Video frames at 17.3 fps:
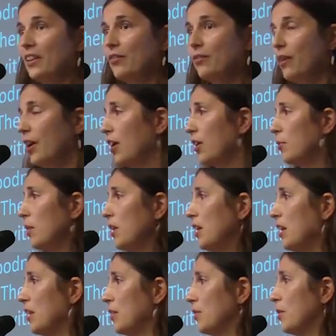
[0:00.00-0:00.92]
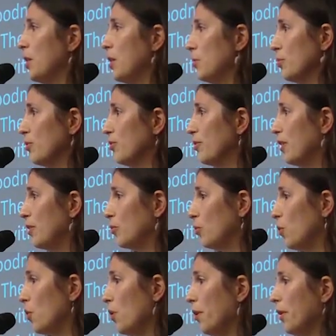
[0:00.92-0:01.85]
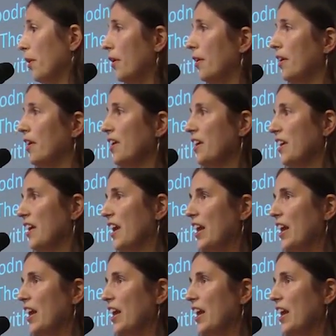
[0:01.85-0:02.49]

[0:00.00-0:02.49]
environment and prevent war